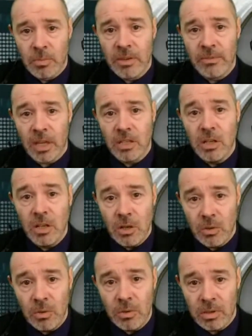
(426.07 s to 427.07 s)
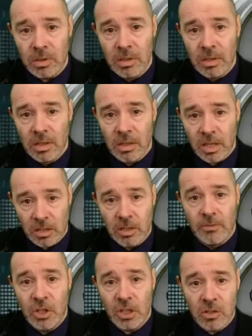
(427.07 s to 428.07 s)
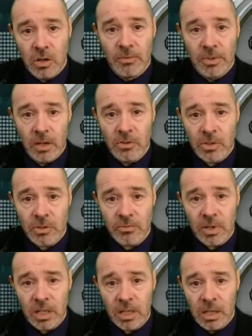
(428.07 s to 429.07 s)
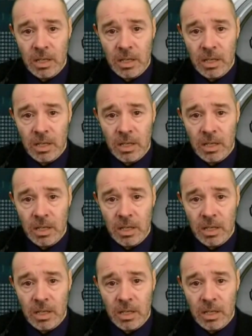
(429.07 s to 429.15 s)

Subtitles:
And if they knew, they could have just gone for those 3